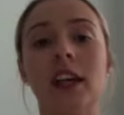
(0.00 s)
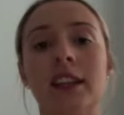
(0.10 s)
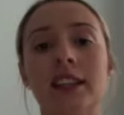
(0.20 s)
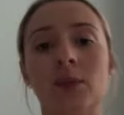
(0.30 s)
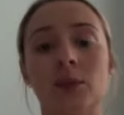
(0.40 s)

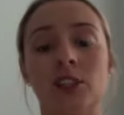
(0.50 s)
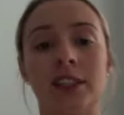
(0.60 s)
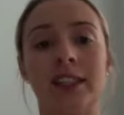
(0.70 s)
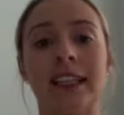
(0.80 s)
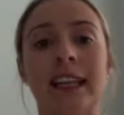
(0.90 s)
This would
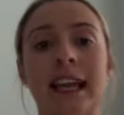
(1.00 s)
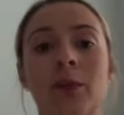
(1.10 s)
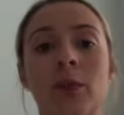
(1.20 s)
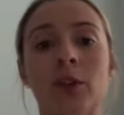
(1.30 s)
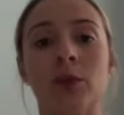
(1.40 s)
just
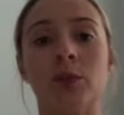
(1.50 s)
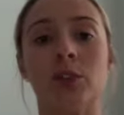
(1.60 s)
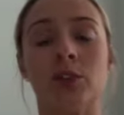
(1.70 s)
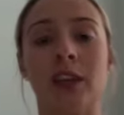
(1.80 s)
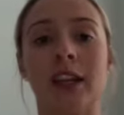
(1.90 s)
enable them
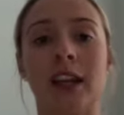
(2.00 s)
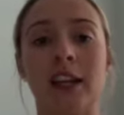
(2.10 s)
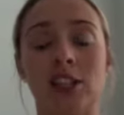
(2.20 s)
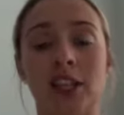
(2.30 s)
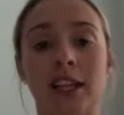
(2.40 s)
to
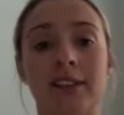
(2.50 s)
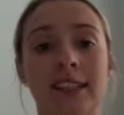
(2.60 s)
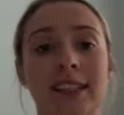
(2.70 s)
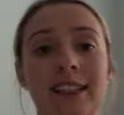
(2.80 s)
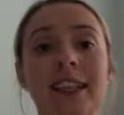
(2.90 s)
achieve
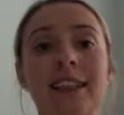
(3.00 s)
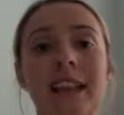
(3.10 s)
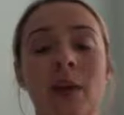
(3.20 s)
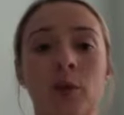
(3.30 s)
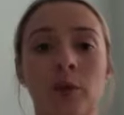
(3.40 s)
success
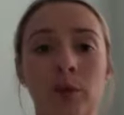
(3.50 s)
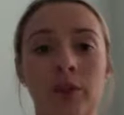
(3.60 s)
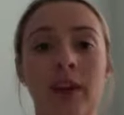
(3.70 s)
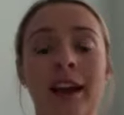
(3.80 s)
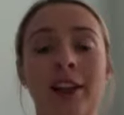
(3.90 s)
and would
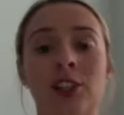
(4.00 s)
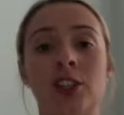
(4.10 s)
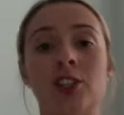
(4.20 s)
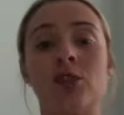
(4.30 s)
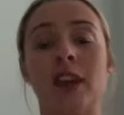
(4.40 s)
provide a
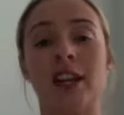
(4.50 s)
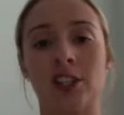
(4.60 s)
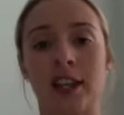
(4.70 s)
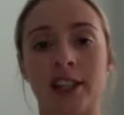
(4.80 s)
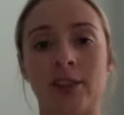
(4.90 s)
just right
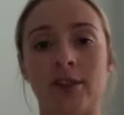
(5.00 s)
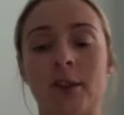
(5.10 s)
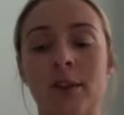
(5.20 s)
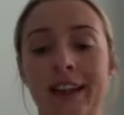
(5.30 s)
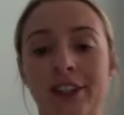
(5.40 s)
challenge for the
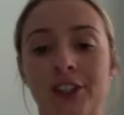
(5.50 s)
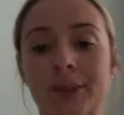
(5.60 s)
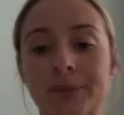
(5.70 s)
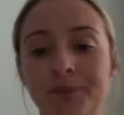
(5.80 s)
patient.